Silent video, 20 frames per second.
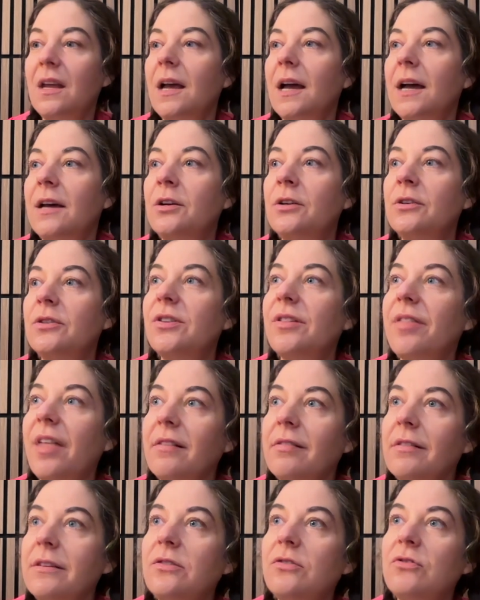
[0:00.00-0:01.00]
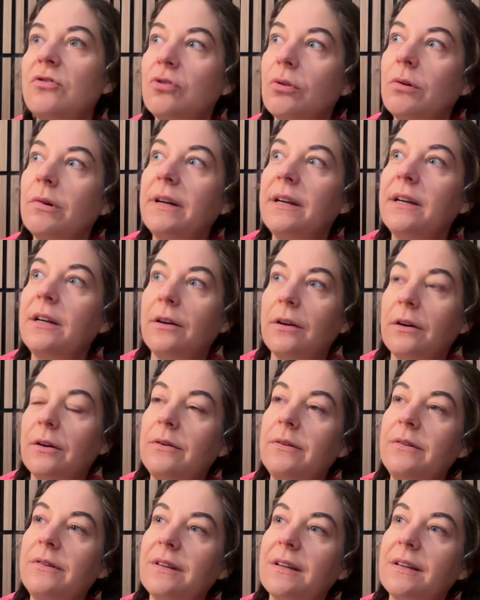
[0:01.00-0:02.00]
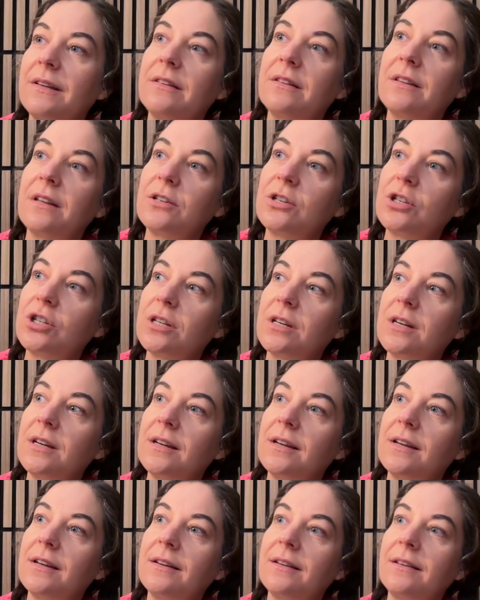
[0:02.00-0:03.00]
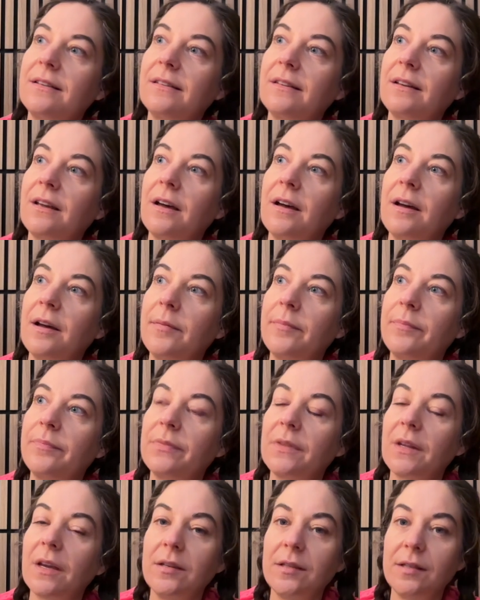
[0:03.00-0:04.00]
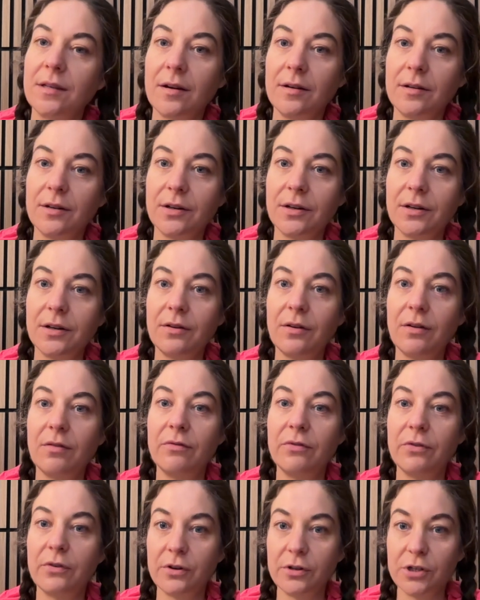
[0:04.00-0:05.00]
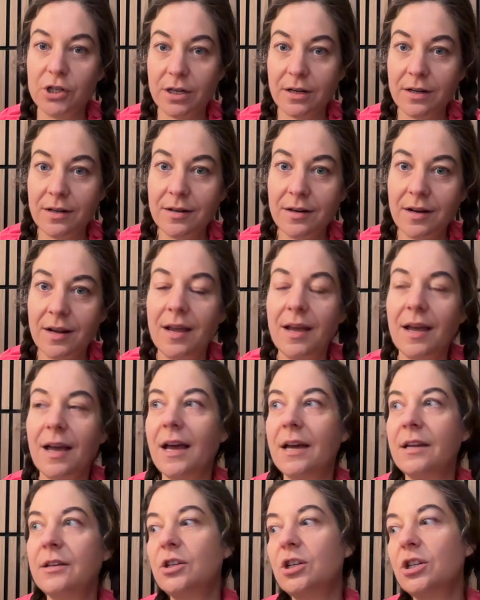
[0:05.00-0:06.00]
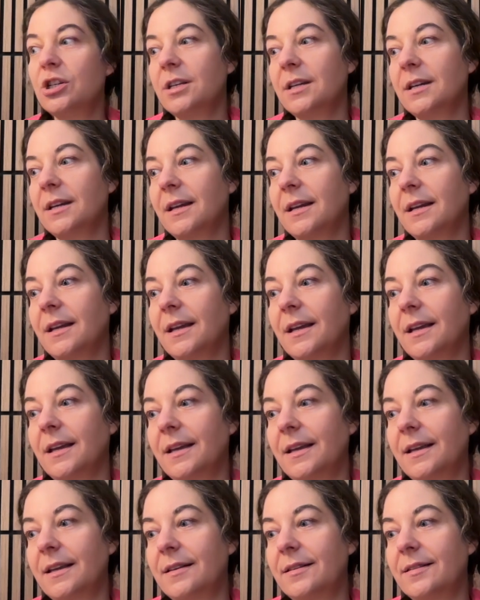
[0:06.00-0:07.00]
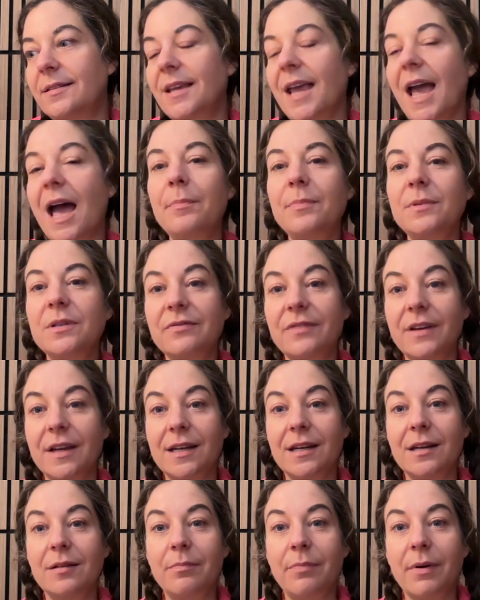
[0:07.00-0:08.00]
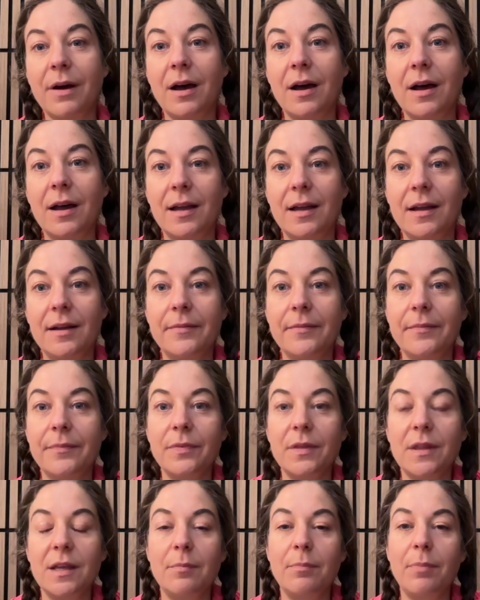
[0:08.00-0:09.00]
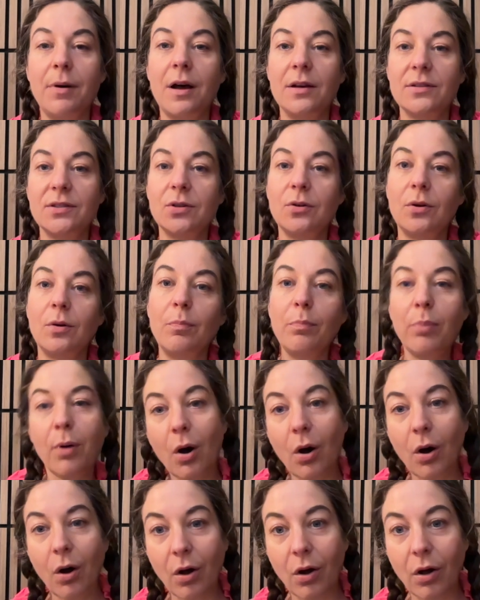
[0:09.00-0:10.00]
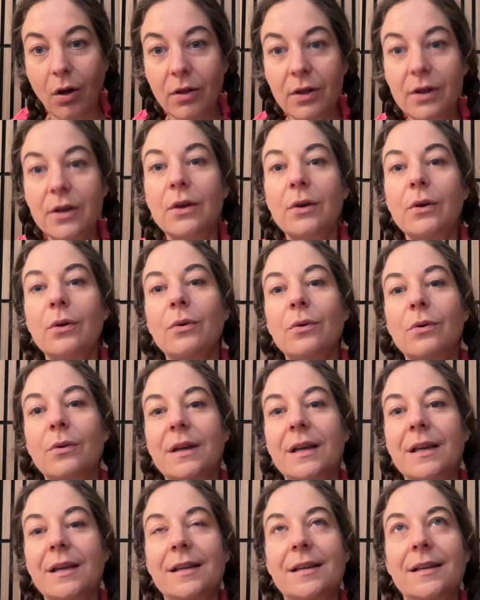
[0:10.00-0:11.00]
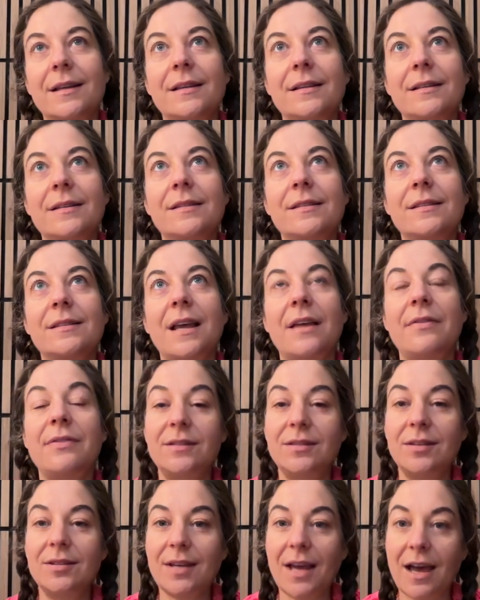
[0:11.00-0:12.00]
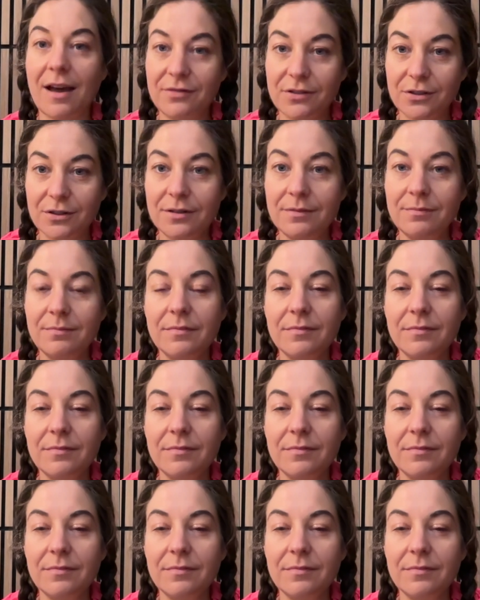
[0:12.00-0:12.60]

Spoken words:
And Thecla's story goes is that she is a younger virgin, and she is captivated by the Apostle Paul, who is, and this is after